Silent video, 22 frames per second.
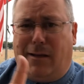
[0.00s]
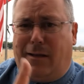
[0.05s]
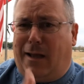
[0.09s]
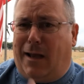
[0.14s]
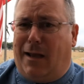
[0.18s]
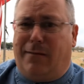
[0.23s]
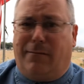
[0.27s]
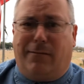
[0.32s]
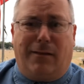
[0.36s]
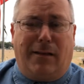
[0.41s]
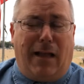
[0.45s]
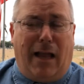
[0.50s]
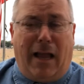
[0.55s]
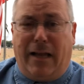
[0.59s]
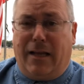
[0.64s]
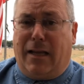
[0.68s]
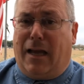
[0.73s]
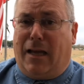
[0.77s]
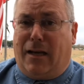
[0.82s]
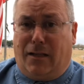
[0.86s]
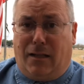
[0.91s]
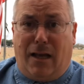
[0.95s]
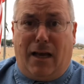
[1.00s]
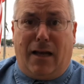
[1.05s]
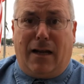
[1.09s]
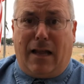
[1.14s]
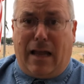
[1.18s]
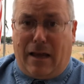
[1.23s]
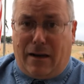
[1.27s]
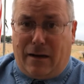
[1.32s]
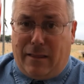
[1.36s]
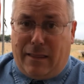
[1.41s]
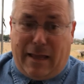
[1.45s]
I got a lot
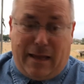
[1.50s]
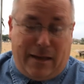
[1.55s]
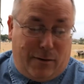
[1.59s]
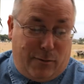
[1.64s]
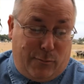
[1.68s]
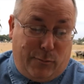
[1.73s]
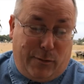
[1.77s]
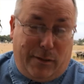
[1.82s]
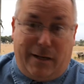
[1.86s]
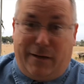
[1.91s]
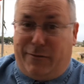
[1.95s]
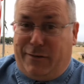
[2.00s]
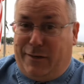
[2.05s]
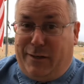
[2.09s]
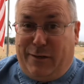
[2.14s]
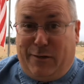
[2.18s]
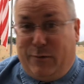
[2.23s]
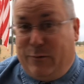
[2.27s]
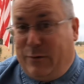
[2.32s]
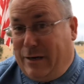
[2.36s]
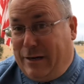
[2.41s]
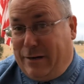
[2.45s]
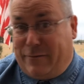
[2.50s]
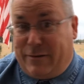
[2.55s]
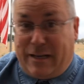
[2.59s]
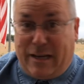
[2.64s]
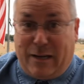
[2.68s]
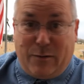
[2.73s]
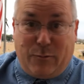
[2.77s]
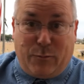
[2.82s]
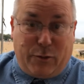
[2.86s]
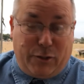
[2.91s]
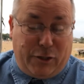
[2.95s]
out of that, or whatever, whatever
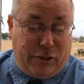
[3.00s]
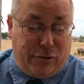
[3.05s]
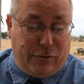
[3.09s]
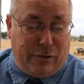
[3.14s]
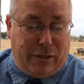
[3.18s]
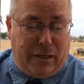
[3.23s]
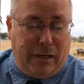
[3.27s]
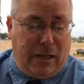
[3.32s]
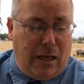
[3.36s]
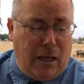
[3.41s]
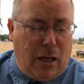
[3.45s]
kind of work you're in.